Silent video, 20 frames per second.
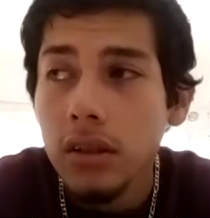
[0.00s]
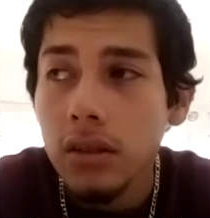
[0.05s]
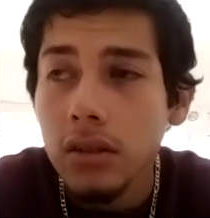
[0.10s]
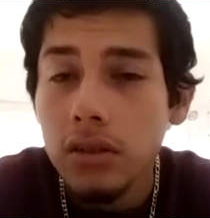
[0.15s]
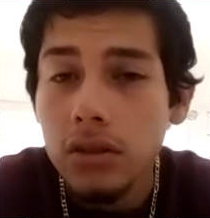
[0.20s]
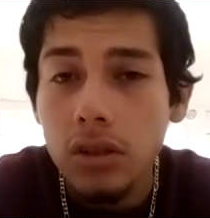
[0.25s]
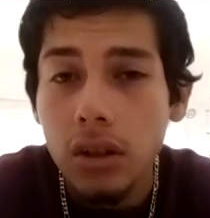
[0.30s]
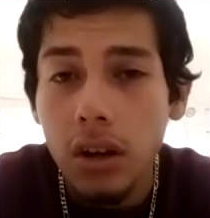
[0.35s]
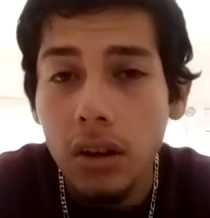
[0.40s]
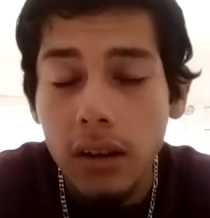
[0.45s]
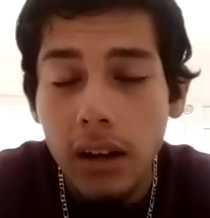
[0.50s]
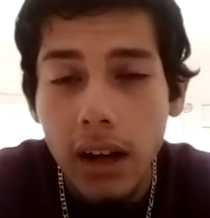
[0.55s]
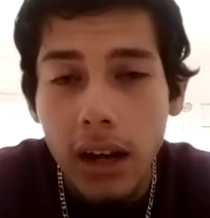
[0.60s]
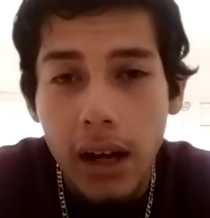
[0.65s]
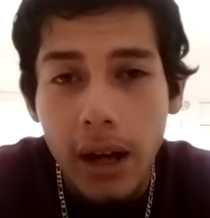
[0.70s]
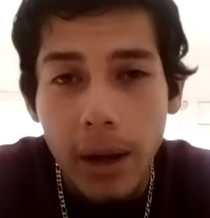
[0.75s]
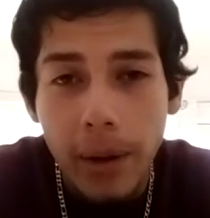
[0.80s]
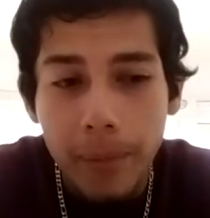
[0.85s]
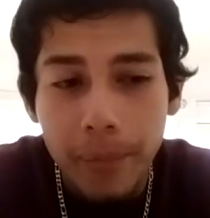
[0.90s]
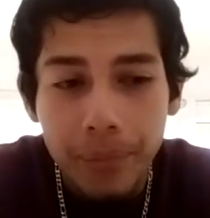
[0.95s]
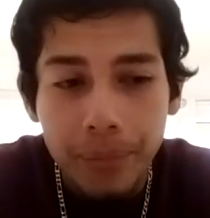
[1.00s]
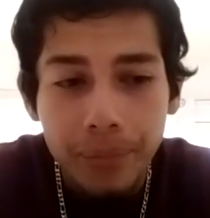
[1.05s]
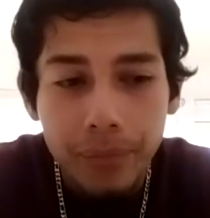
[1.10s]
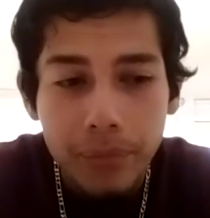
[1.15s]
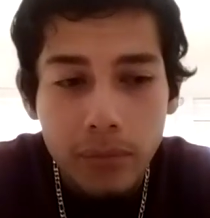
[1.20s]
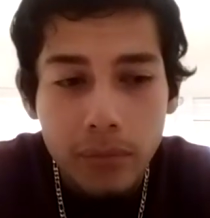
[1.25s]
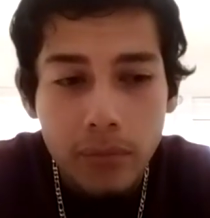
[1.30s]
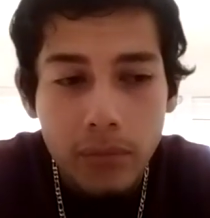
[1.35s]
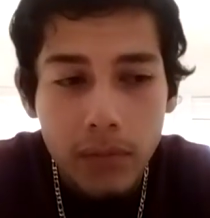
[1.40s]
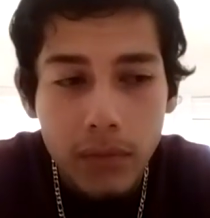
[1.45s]
So
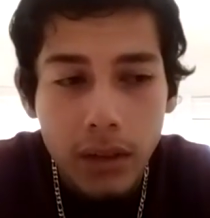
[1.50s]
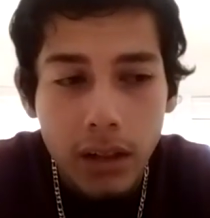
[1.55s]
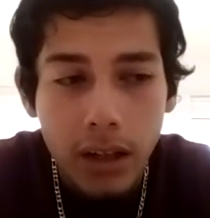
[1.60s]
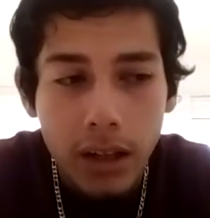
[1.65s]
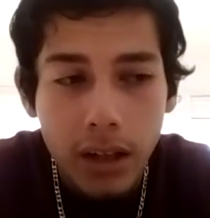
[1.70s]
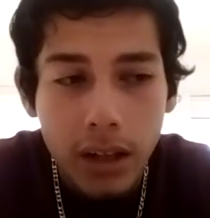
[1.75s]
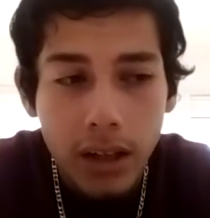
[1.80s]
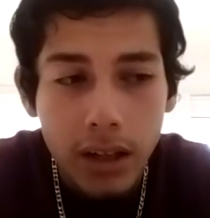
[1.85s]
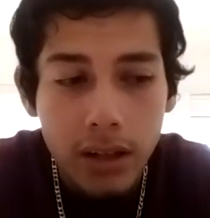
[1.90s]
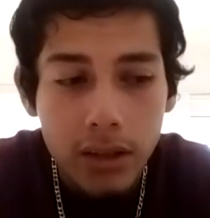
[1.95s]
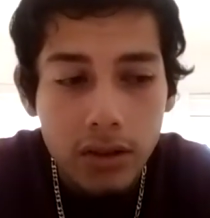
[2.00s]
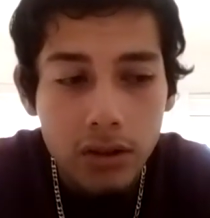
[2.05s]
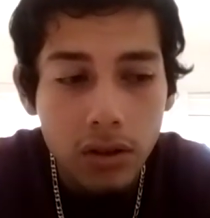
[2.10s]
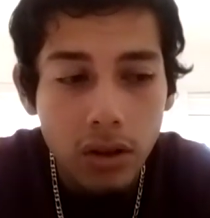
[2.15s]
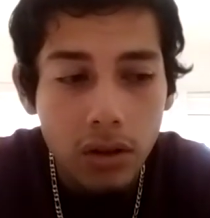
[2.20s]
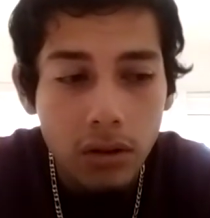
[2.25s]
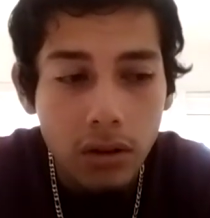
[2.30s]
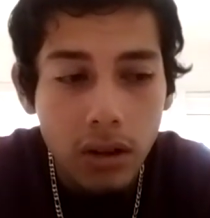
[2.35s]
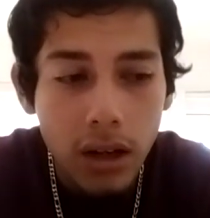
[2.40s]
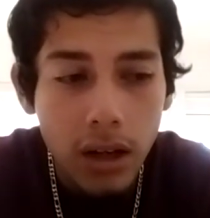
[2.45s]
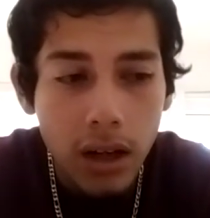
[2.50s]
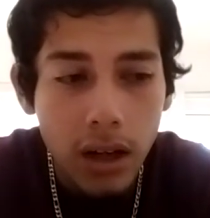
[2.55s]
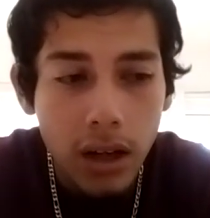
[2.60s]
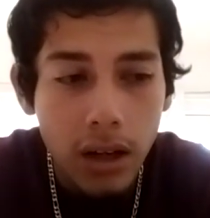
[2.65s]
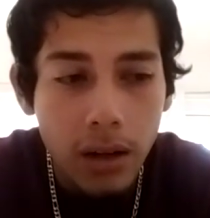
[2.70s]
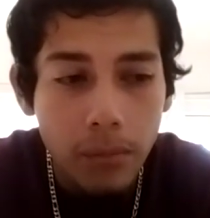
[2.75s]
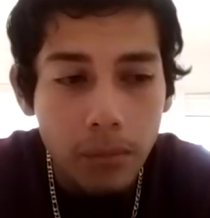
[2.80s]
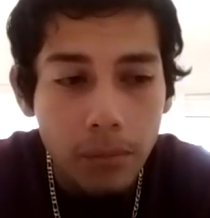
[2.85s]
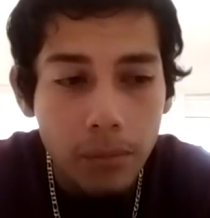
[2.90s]
so I